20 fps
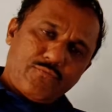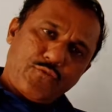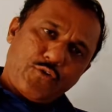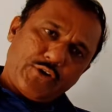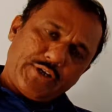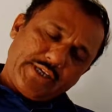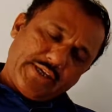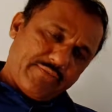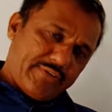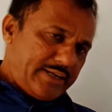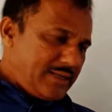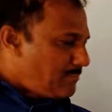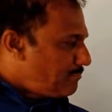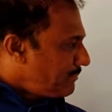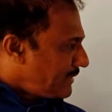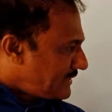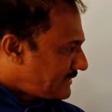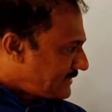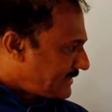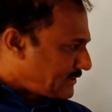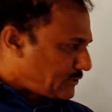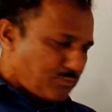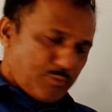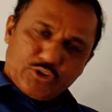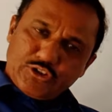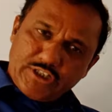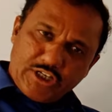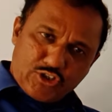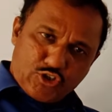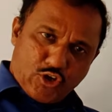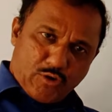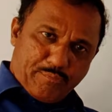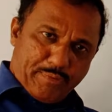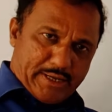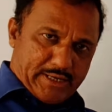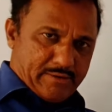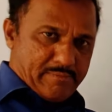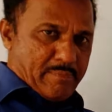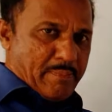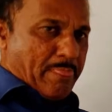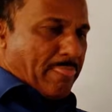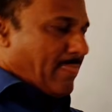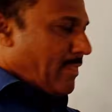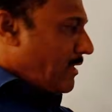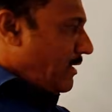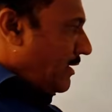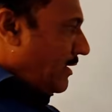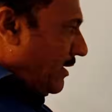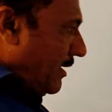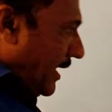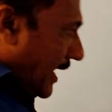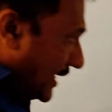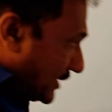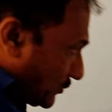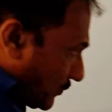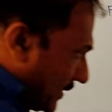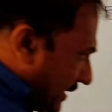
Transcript: for a given impulse response H of n. As